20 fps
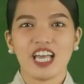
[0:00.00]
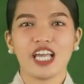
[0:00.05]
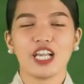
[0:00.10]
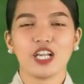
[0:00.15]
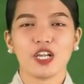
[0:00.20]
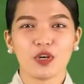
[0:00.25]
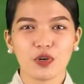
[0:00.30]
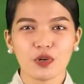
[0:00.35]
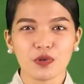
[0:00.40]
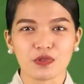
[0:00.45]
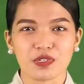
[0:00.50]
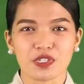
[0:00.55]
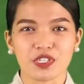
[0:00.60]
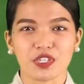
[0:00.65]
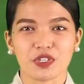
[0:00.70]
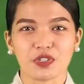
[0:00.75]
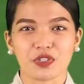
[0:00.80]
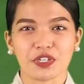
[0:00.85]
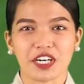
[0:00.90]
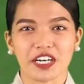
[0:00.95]
Hello,
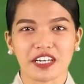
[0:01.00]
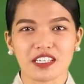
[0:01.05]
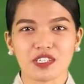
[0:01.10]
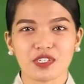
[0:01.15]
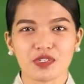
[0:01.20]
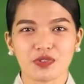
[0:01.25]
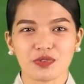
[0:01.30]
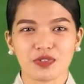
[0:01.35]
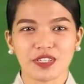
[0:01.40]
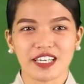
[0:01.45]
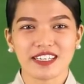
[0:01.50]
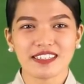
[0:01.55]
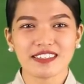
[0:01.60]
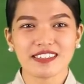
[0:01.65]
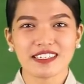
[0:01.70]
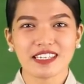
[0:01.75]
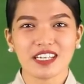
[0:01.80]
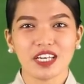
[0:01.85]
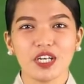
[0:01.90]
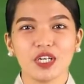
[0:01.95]
senior high
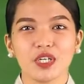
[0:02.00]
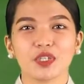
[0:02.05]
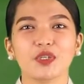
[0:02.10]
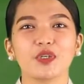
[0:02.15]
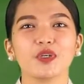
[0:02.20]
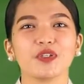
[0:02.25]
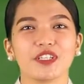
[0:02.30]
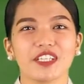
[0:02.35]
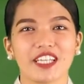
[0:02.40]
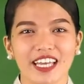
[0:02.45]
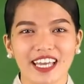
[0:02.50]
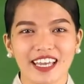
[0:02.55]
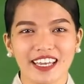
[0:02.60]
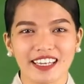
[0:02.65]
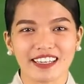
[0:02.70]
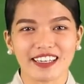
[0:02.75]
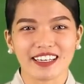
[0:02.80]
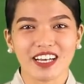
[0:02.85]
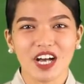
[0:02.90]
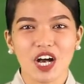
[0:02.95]
students! Good
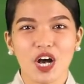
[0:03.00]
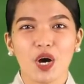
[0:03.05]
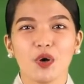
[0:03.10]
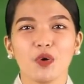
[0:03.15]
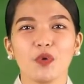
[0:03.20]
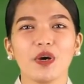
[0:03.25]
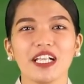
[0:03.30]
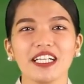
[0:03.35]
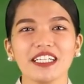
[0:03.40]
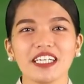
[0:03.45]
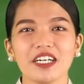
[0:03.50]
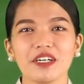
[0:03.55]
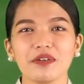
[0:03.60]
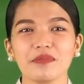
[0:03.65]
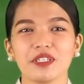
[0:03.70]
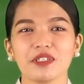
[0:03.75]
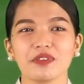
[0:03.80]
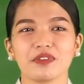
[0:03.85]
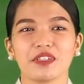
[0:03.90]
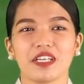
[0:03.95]
day!
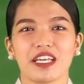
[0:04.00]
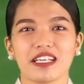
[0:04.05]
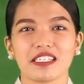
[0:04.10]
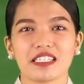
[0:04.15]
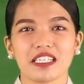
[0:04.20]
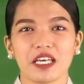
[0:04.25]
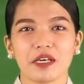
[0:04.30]
Welcome in today's